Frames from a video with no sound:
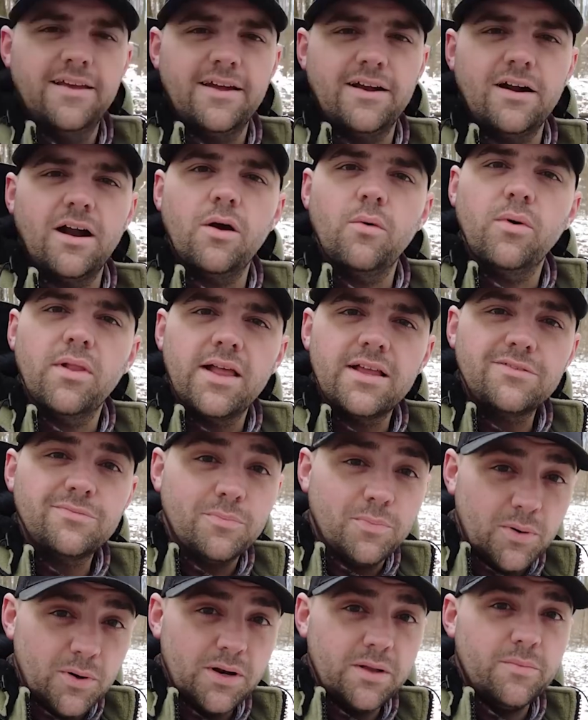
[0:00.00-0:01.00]
All right, well, that's
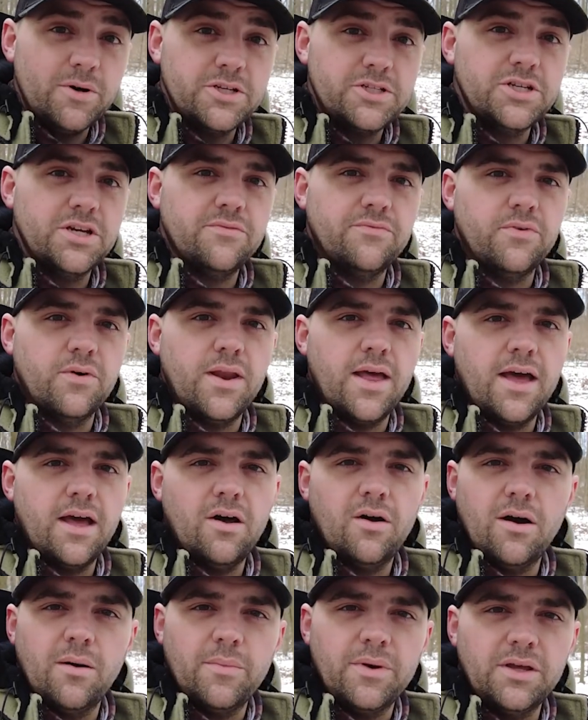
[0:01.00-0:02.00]
pretty much it for
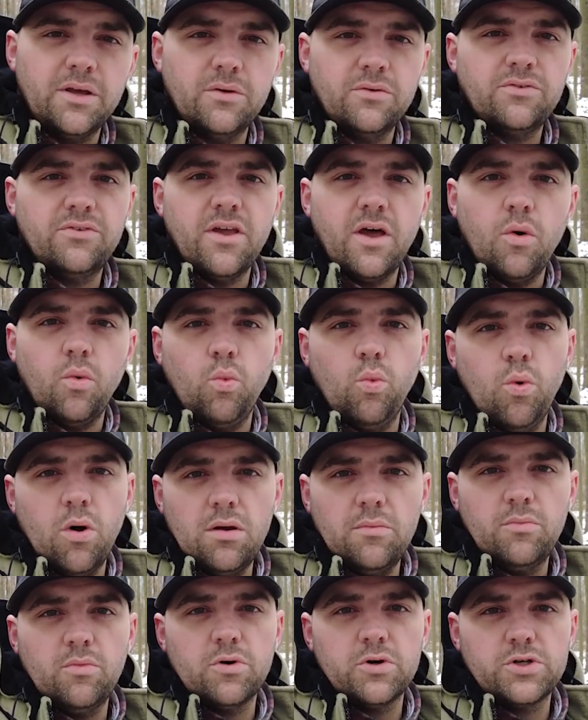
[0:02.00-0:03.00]
now. I'm gonna go set
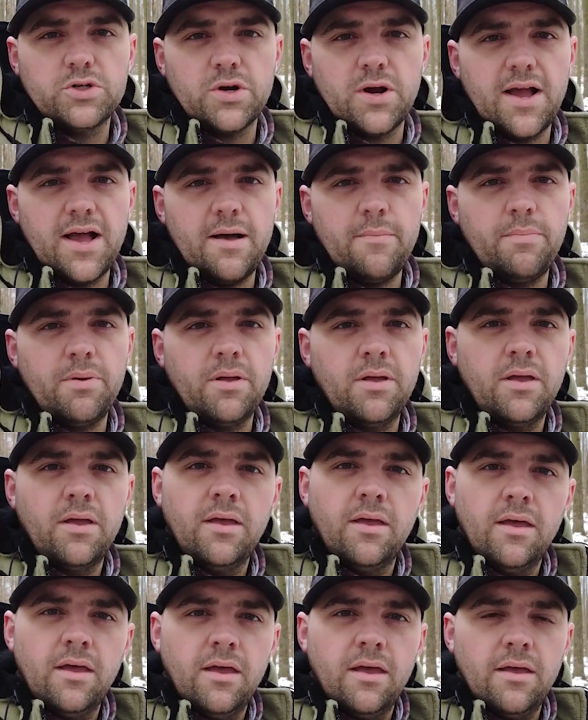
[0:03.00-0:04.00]
one more trap,
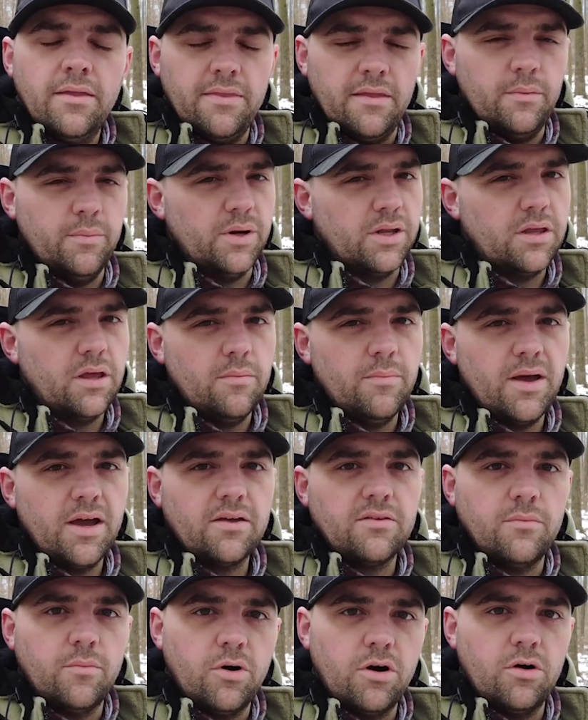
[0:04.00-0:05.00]
then I'm gonna come
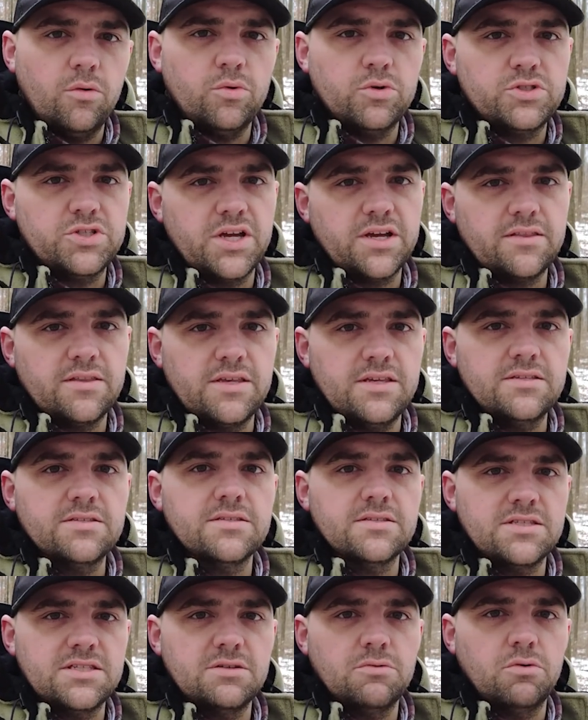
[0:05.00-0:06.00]
back tomorrow. We'll check these
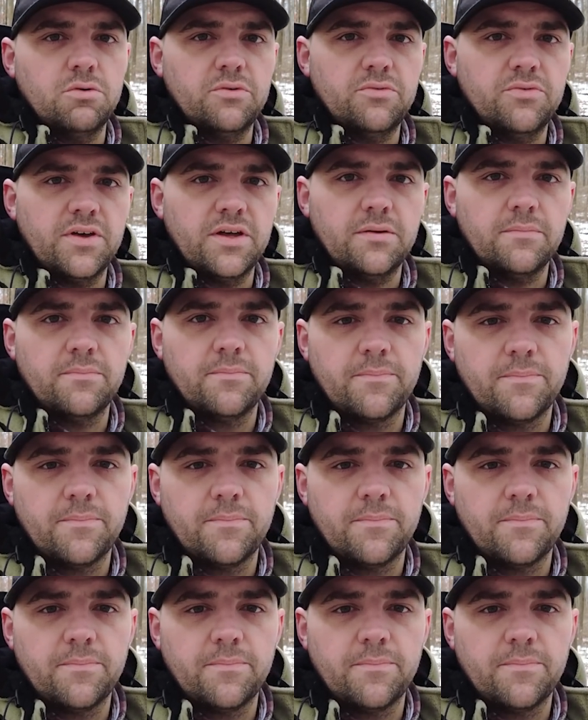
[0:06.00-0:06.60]
and see what we found.